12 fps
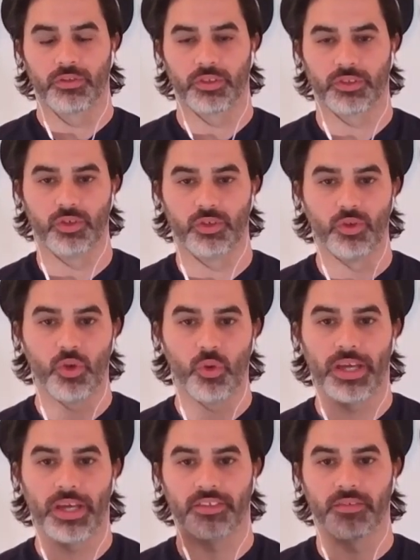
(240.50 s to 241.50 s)
So it's a new
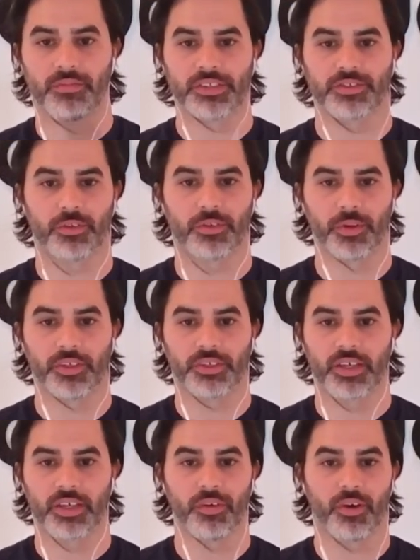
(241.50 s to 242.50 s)
way to invest in real
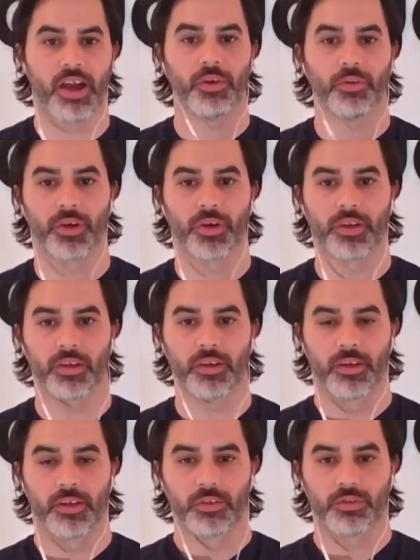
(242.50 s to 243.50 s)
estate for everyone.
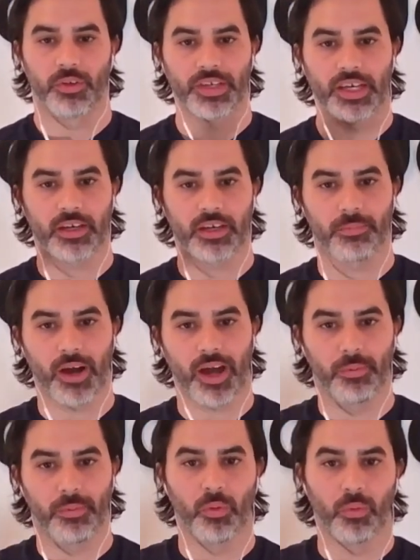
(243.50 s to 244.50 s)
So we've taken a
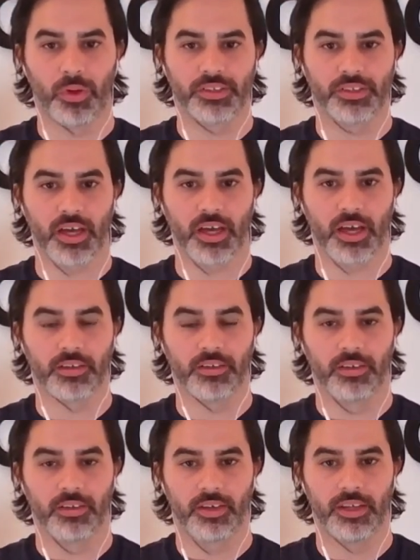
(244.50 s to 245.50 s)
problem on one side
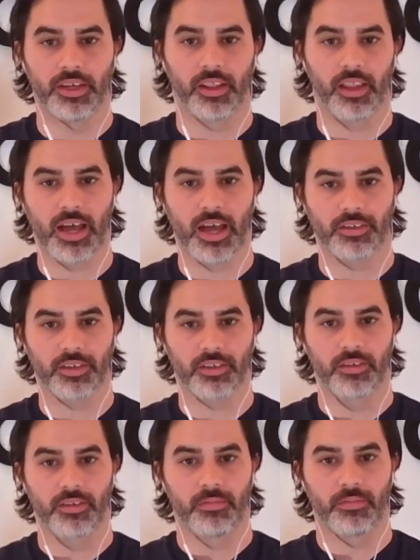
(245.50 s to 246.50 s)
and unlocked it.
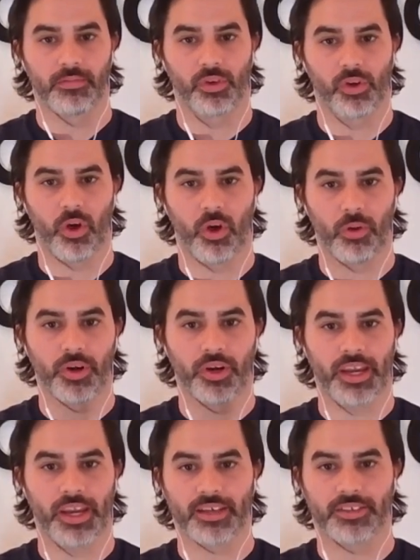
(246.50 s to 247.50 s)
So a
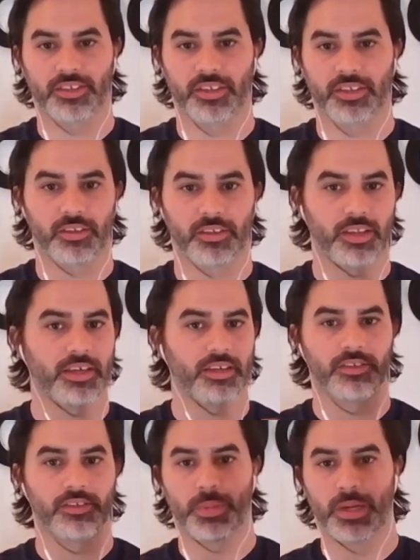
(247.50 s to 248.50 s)
homeowner can access it, they
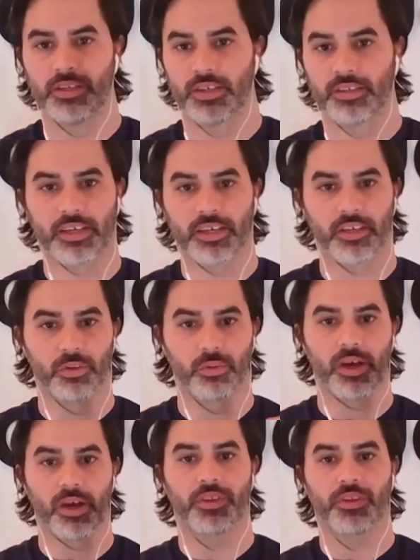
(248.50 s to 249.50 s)
can spend it, they can do
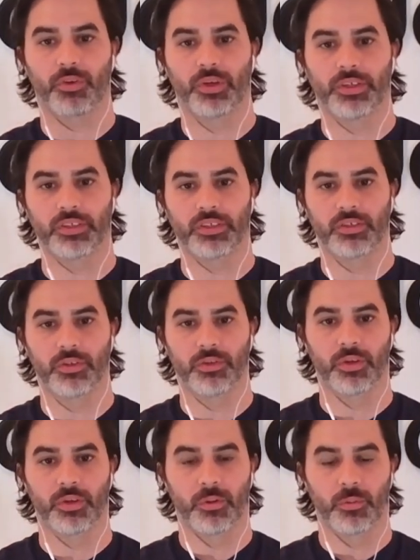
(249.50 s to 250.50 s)
whatever they're going to
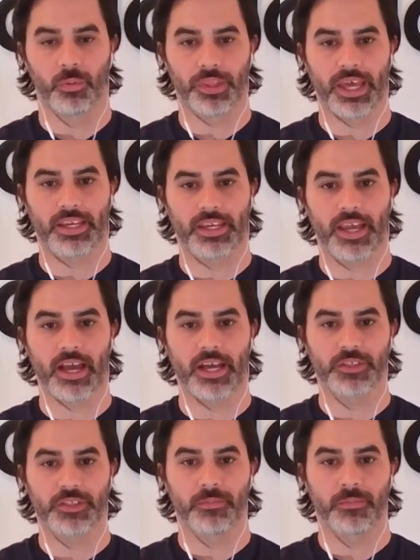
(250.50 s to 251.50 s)
do with that
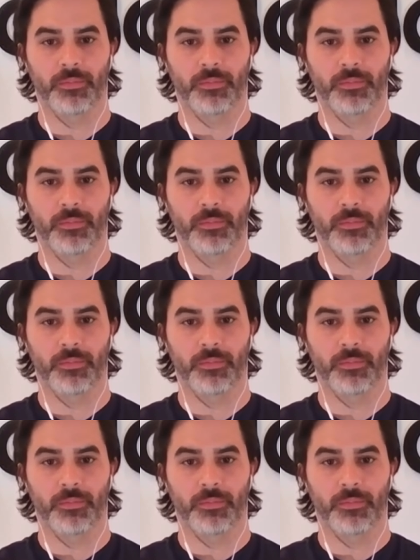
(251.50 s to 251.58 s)
cash.